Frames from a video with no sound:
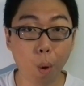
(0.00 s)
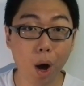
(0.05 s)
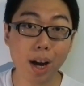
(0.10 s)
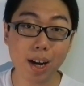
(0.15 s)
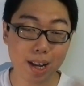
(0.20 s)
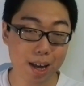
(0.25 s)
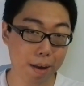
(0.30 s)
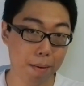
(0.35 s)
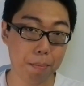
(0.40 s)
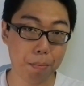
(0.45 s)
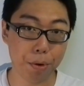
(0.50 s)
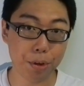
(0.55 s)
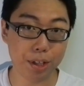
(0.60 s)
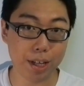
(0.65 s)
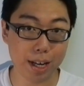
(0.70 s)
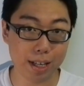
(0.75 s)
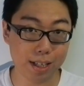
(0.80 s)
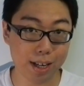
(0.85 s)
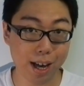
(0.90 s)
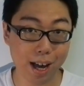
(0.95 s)
what the input
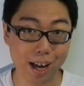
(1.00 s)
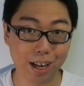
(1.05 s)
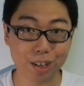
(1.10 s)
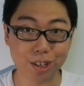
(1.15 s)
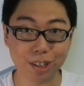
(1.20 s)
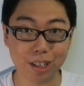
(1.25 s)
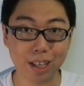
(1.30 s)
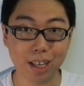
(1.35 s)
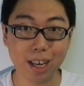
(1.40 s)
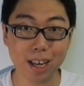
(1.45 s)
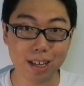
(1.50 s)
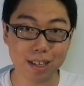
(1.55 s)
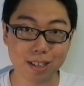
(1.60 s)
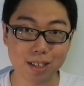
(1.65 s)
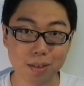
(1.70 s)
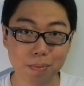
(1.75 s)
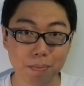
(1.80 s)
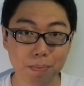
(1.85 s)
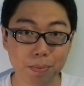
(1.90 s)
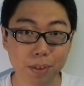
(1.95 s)
data actually
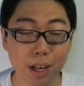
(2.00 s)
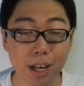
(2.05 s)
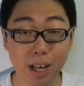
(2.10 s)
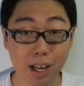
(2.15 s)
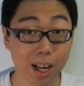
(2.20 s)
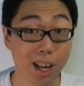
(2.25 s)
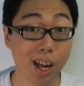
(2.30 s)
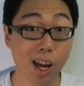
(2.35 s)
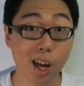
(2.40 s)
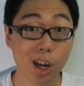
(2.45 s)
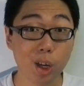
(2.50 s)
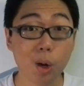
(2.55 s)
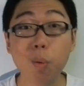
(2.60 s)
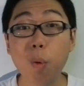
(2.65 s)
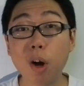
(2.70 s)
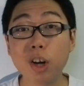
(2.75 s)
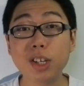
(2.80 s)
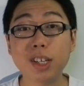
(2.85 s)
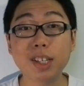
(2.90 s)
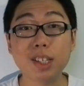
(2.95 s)
is. You're
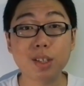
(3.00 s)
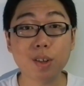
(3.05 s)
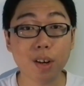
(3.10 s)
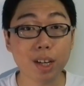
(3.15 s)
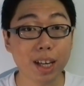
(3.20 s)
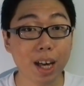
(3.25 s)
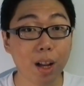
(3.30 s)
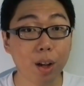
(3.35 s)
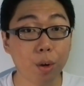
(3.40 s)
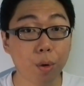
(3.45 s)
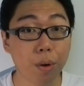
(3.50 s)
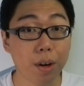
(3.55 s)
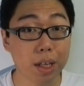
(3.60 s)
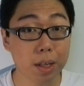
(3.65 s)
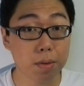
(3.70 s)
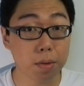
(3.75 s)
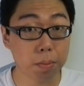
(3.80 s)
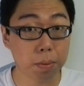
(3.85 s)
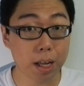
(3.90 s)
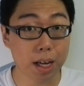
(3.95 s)
watching Sorting
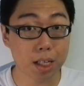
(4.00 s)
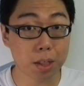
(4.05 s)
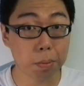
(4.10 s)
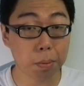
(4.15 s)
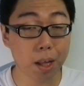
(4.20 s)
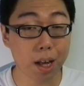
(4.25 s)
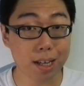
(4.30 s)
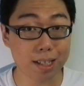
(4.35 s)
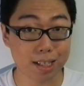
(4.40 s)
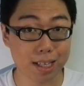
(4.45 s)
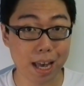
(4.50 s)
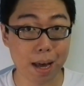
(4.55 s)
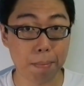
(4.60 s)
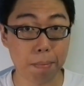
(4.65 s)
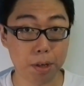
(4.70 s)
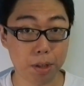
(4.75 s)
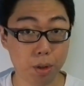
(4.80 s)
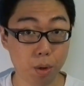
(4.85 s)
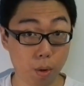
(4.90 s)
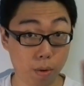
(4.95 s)
Algorithms++ Plus Plus,
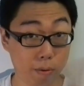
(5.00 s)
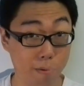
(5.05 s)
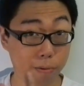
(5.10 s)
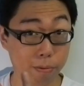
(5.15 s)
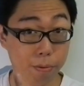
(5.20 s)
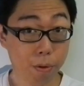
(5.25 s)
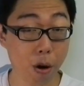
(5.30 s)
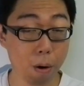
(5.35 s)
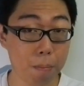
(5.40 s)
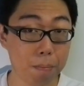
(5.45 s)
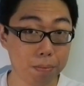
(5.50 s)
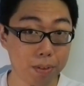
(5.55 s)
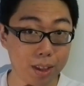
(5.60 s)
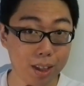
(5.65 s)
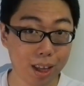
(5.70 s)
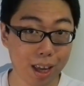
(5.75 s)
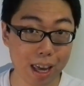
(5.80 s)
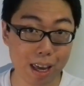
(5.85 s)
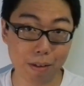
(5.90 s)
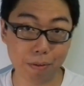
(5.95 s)
Episode 4,
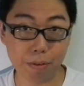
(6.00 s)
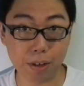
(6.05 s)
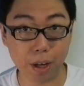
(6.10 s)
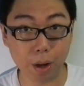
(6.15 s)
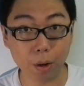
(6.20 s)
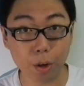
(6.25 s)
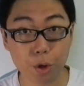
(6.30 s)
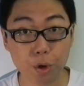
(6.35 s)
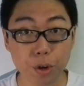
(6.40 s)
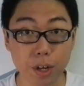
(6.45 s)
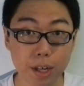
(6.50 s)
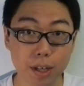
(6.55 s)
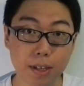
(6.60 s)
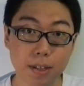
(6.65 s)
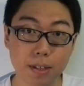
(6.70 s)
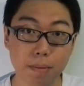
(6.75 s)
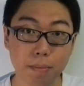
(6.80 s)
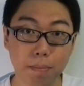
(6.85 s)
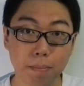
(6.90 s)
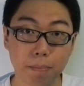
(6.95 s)
AVL
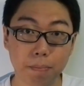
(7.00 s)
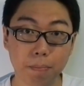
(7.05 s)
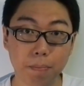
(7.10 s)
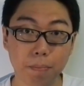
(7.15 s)
Trees.